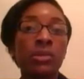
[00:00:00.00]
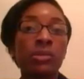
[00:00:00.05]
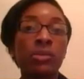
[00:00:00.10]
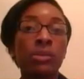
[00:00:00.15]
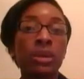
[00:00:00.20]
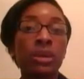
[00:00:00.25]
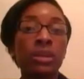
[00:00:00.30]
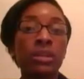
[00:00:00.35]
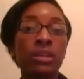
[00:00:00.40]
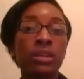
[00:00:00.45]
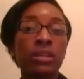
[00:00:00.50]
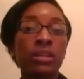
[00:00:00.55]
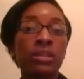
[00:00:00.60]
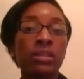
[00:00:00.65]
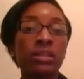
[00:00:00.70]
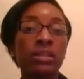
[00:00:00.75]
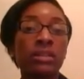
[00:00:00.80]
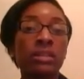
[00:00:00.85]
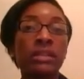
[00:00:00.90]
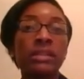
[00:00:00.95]

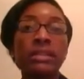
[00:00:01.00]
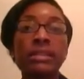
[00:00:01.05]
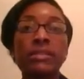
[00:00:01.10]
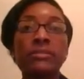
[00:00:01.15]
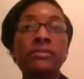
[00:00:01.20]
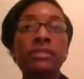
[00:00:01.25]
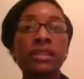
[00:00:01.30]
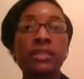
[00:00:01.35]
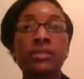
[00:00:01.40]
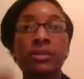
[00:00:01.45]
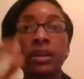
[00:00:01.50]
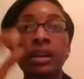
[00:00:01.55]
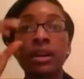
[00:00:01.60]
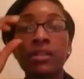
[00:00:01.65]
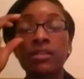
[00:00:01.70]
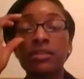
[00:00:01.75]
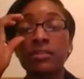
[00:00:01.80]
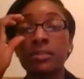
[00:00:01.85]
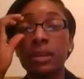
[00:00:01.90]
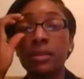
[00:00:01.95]
working cohesively with
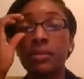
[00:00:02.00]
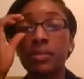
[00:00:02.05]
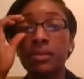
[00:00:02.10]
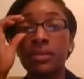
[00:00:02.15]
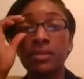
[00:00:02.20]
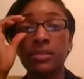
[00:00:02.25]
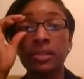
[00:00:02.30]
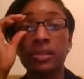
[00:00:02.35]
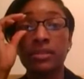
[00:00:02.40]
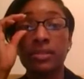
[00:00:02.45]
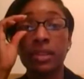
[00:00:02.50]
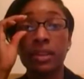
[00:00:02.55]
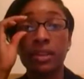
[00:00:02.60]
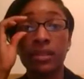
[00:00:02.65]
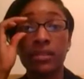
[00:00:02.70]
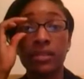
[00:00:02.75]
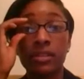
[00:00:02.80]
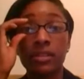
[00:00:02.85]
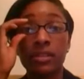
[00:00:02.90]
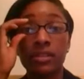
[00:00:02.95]
other members of the
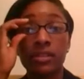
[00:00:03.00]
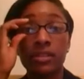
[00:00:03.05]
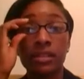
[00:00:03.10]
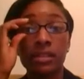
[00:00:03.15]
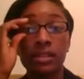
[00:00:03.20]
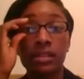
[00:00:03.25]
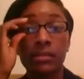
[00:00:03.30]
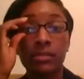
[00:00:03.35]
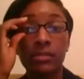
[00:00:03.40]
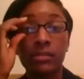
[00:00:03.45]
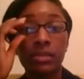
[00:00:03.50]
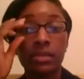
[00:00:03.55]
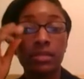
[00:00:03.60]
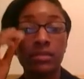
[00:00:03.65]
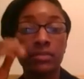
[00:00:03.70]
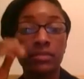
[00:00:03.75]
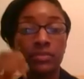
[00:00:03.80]
healthcare team.